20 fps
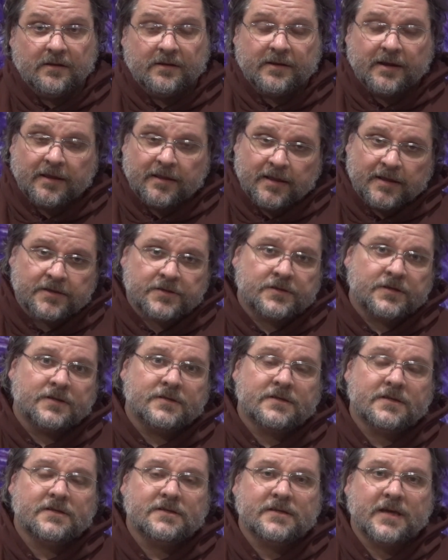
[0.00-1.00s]
Now that's
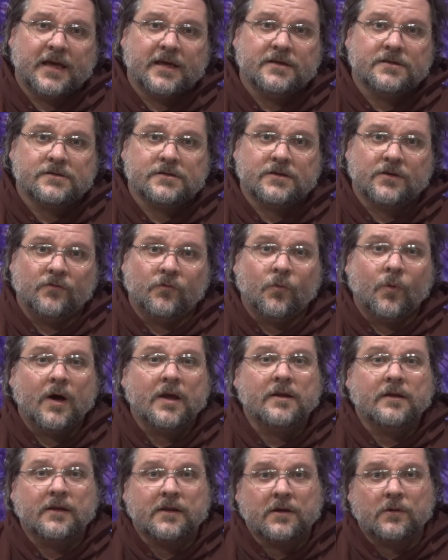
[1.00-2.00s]
just a taste of
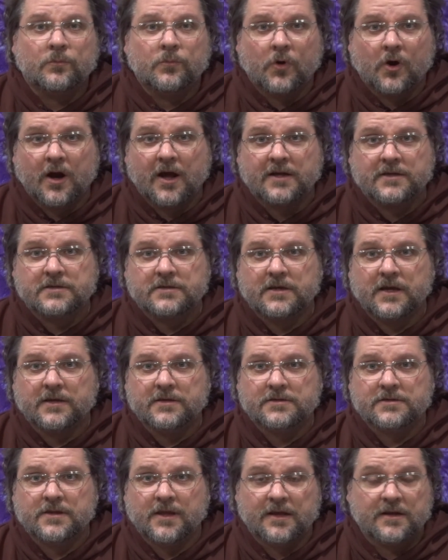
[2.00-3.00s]
one little
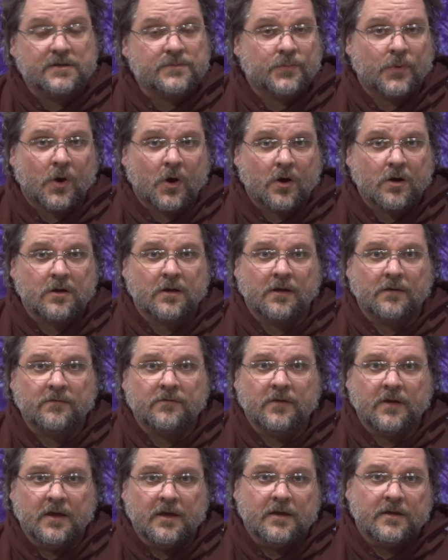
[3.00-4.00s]
process that is part of
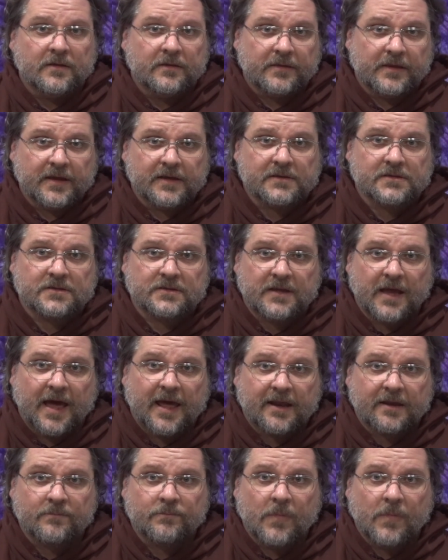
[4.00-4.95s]
the ecstatic